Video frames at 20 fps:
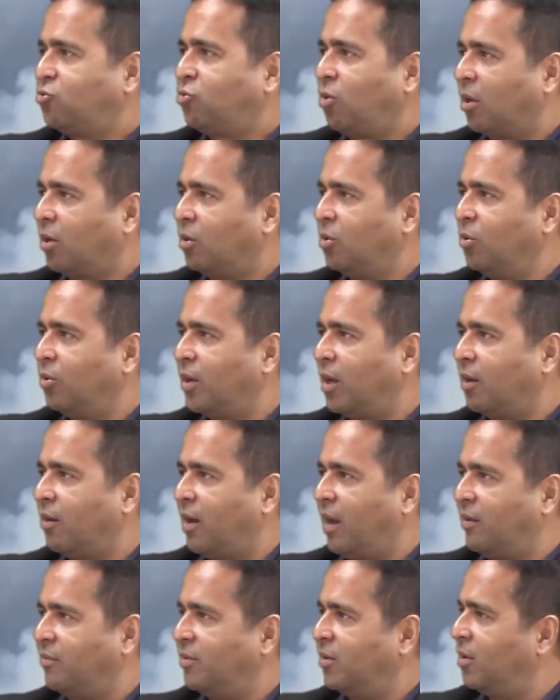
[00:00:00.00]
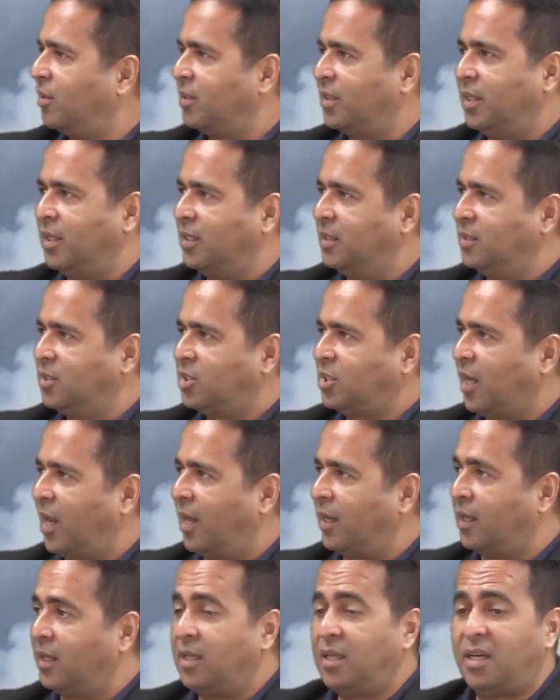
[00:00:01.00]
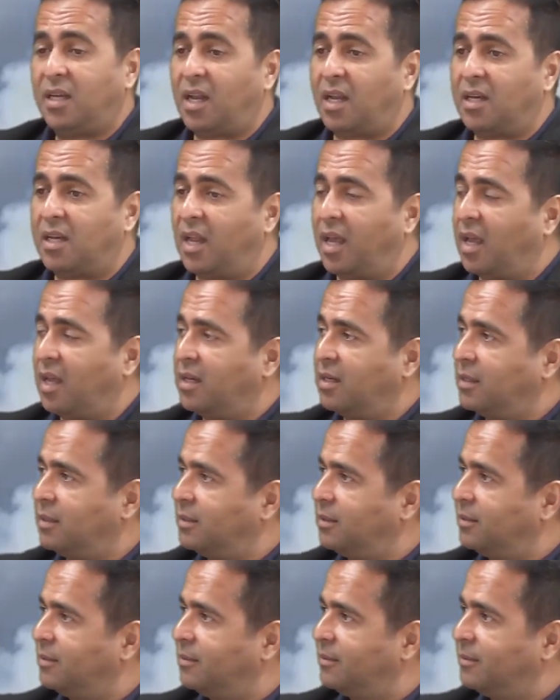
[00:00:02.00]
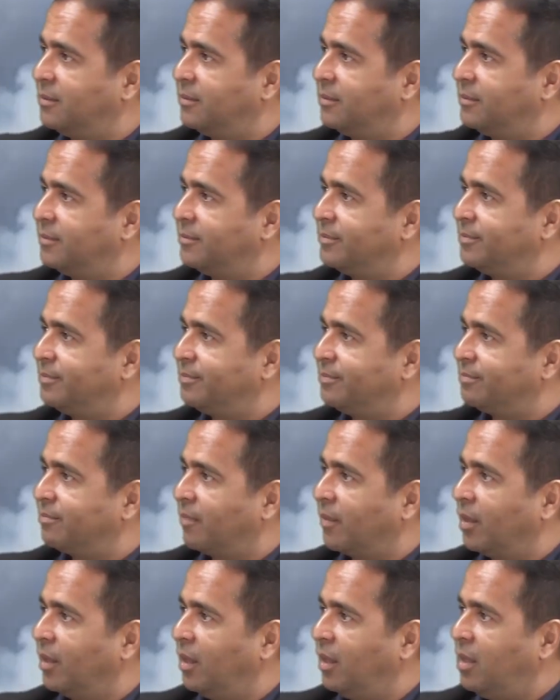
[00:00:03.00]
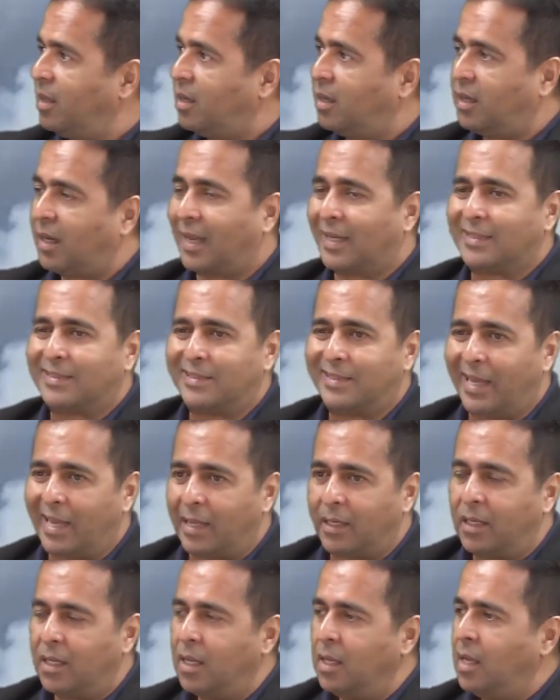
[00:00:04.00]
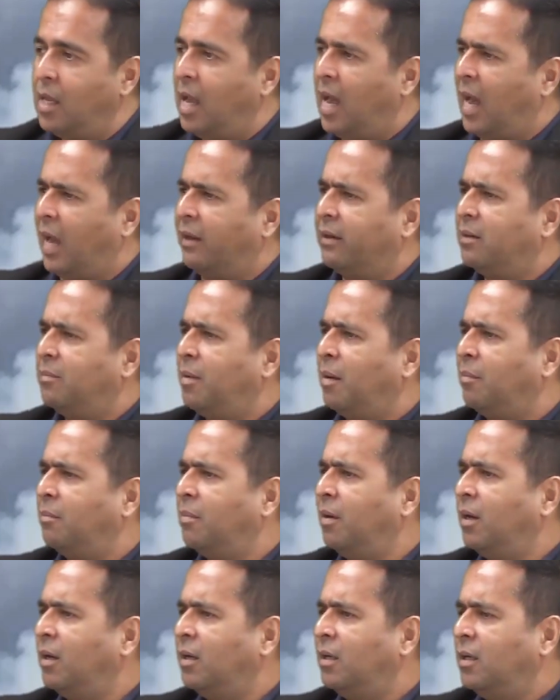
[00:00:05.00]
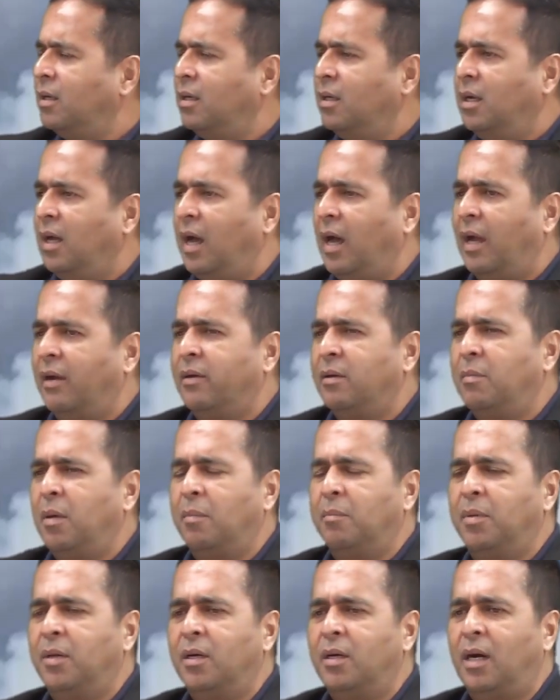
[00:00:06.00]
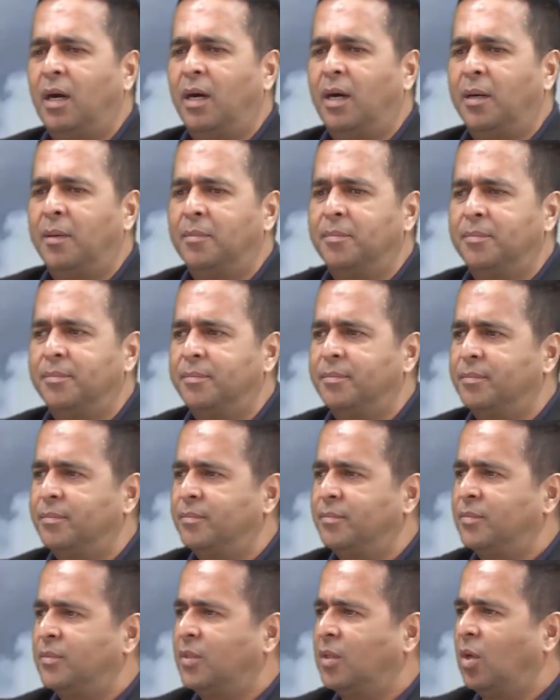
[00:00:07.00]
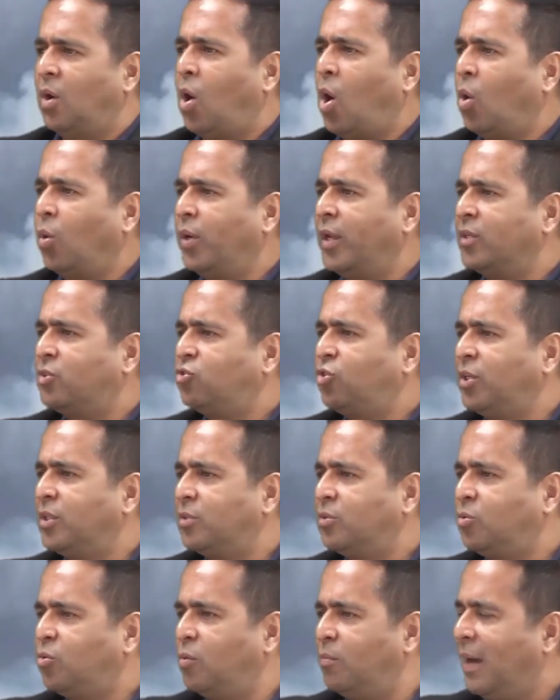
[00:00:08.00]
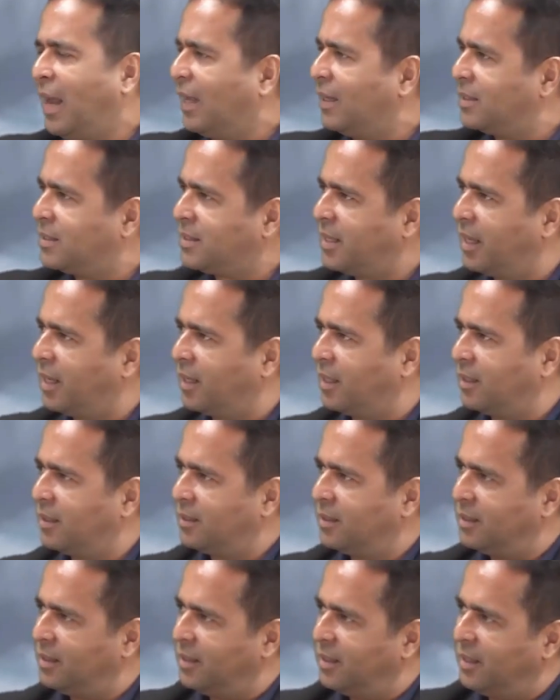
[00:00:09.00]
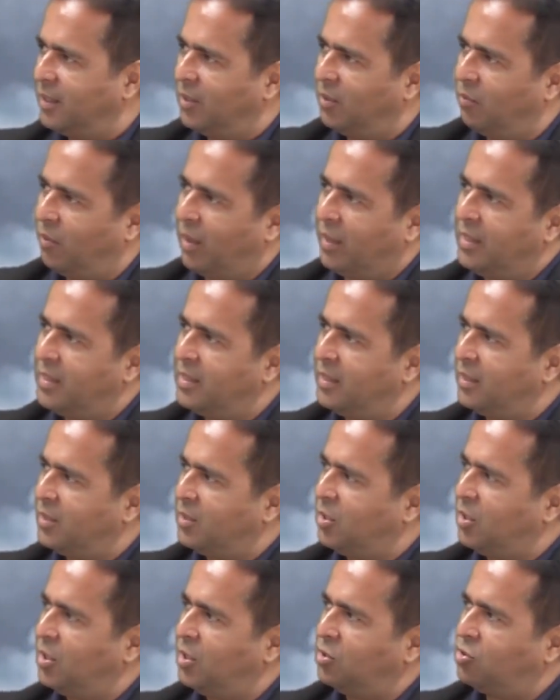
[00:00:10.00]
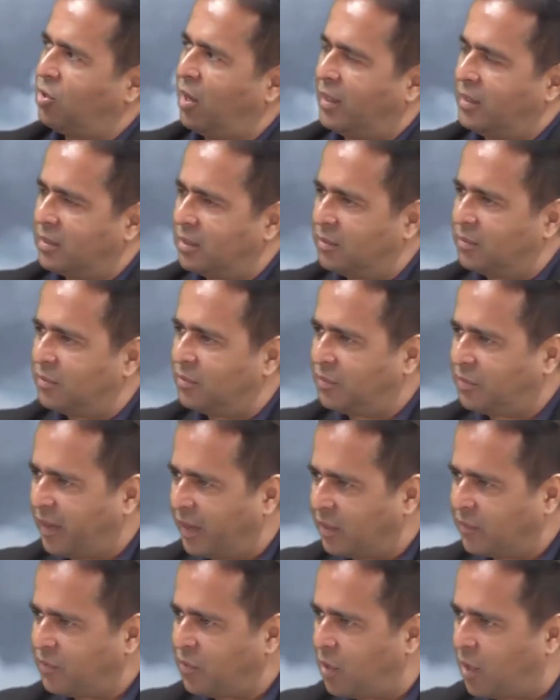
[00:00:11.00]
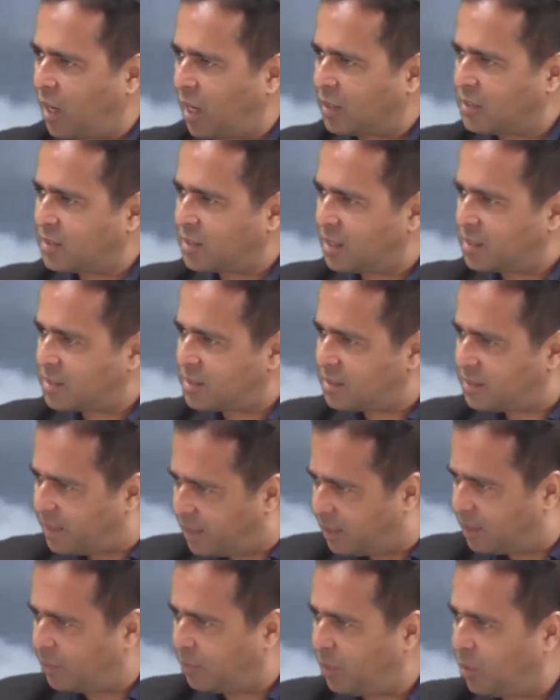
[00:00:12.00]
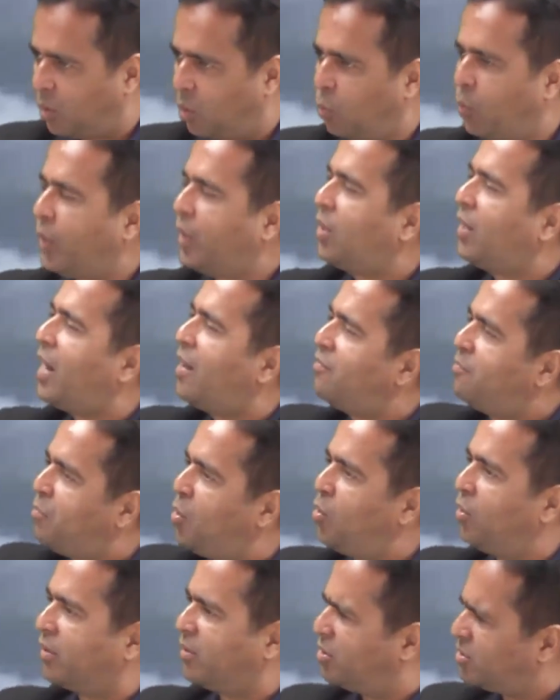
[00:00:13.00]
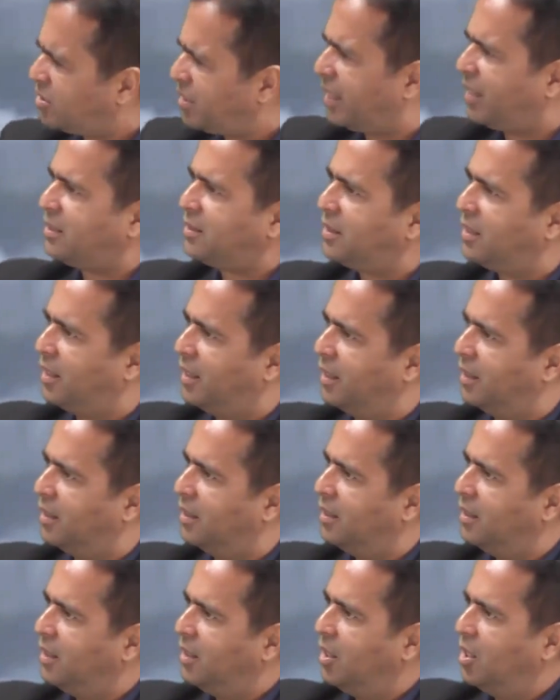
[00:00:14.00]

a truckload of gravel on Eden Shard, and he could have died. He could have died. I remember, I remember um, how they treat Kublalsingh when he he trying to fight for a sustainable. We could have both. You said it earlier.